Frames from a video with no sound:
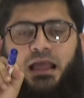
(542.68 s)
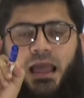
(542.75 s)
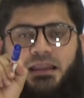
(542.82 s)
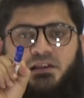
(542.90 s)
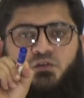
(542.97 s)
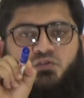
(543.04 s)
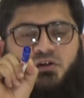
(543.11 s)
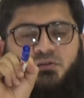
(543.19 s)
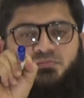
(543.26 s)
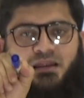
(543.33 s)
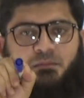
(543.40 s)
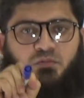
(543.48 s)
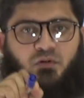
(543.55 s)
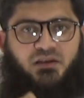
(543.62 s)
Kindly do
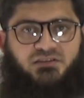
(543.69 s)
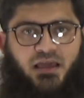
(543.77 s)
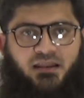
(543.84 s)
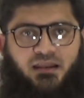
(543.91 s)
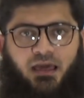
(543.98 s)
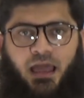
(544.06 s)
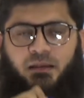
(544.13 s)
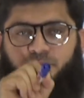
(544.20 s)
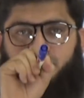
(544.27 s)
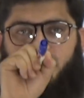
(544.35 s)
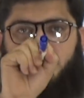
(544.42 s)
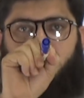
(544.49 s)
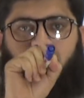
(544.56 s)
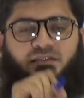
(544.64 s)
subscribe to our channel and
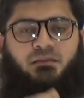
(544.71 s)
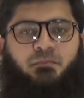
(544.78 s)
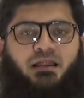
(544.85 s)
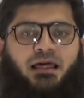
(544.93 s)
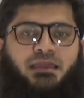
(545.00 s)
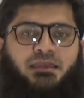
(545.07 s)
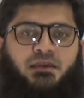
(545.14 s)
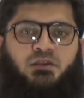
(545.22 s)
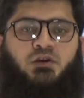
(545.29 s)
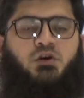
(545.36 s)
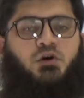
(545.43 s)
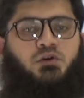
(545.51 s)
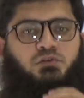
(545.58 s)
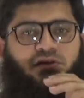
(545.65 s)
press on the bell icon
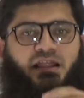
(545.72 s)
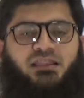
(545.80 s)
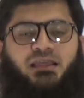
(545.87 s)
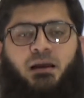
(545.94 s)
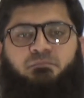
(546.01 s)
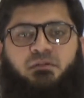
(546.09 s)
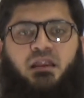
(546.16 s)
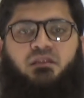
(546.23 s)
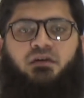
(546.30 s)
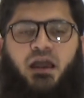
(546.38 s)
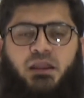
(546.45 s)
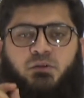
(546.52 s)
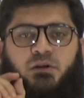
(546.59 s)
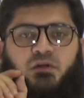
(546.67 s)
to get the updates
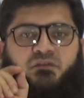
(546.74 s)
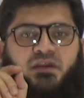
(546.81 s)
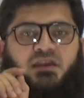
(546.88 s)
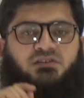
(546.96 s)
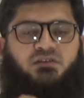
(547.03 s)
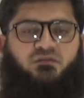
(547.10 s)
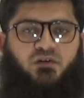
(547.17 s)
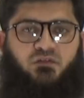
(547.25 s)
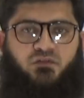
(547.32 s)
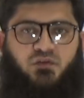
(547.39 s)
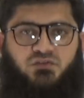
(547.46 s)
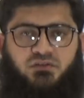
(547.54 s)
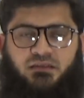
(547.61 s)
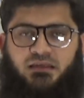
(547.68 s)
and notification for the
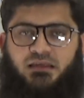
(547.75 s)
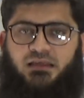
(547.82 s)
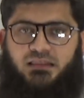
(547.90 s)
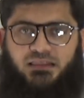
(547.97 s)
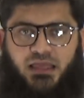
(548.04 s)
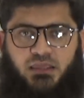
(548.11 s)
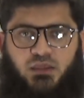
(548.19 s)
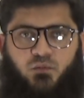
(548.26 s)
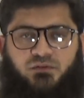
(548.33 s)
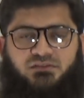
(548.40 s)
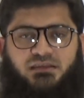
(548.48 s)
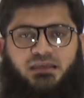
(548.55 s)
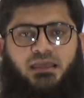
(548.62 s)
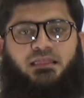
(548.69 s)
future. Thank you once
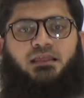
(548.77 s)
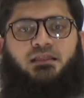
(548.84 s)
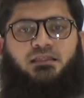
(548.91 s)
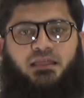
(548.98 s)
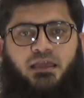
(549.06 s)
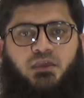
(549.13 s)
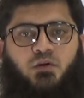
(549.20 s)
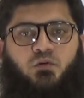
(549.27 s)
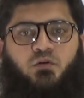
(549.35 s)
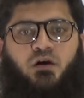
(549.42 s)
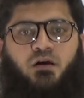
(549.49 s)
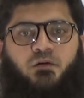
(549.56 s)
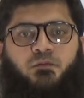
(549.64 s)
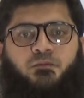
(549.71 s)
again. Thank
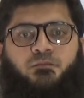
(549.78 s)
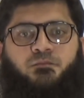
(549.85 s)
you.